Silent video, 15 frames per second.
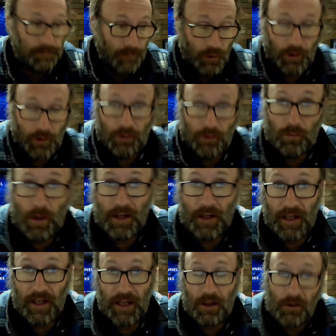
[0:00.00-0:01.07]
Not a good way
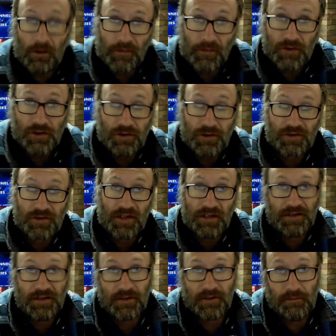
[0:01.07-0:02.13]
to kick off a
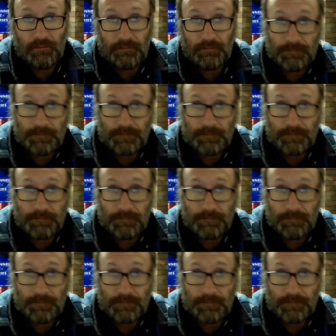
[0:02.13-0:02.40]
Tuesday, is it?